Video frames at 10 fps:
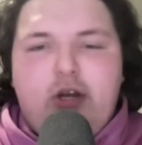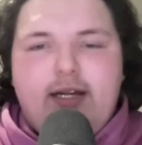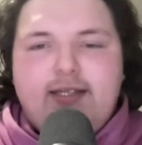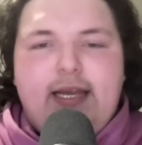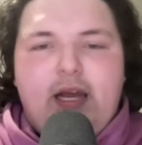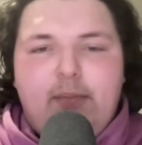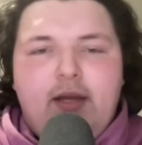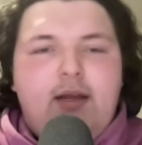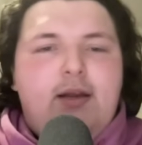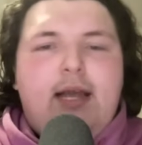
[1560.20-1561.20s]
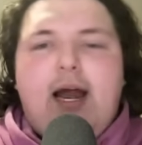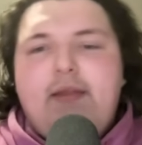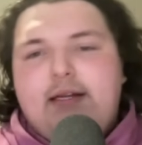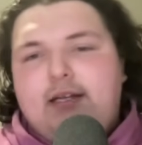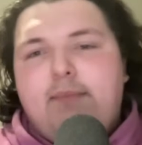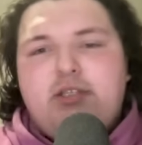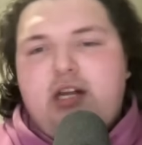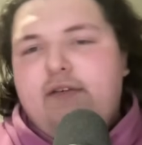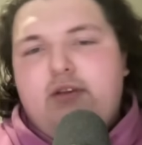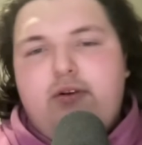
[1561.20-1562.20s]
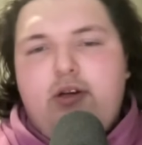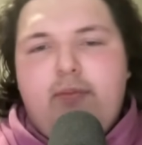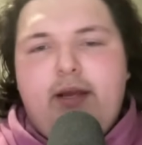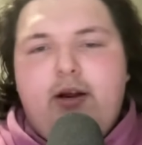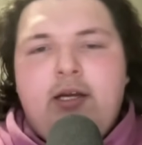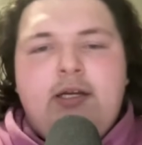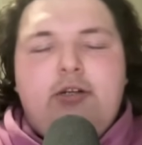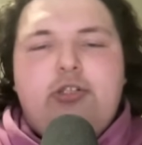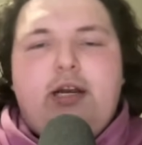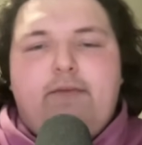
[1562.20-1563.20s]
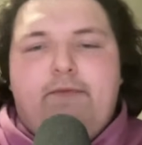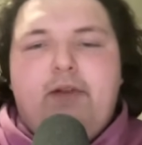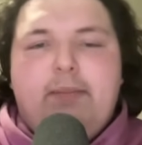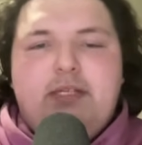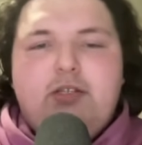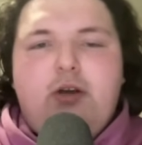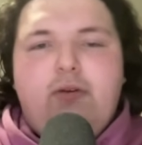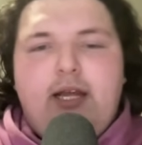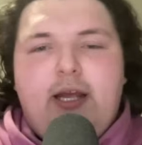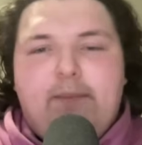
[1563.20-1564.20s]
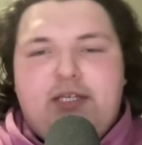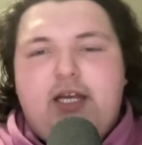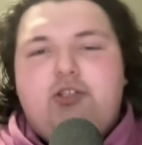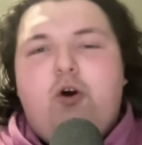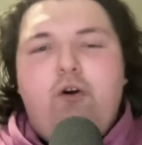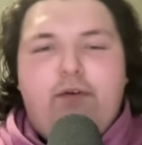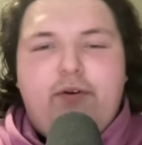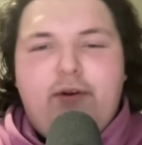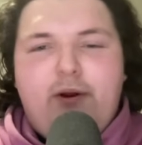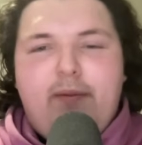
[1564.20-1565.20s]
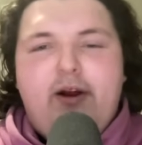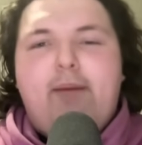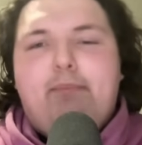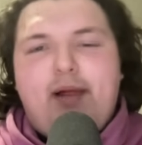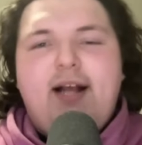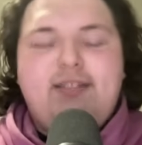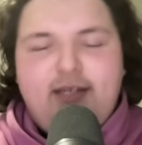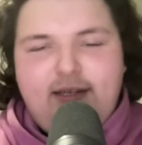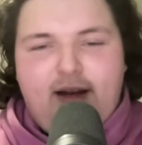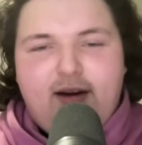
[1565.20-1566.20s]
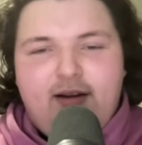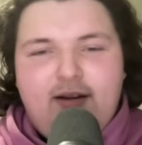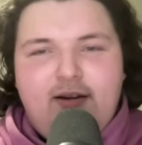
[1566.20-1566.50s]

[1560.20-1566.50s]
on his hip. Conley dumps it off to Rudy Gobert. Chet flips his own hips, gets over to Rudy Gobert, and blocks the dunk.